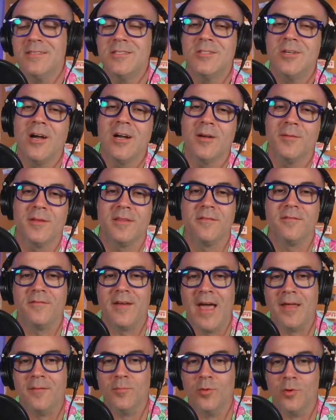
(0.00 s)
talk about the
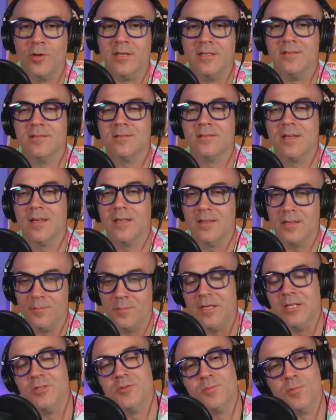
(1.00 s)
Fat Boys and the
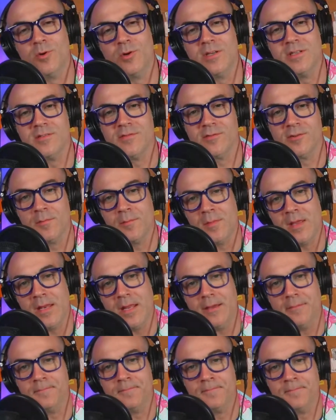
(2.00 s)
Beach Boys for a
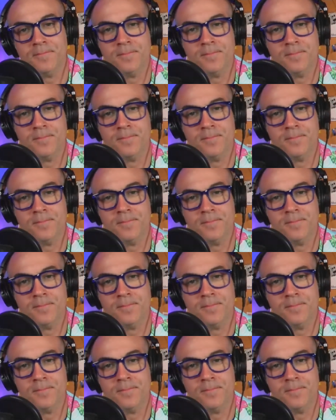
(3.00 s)
minute.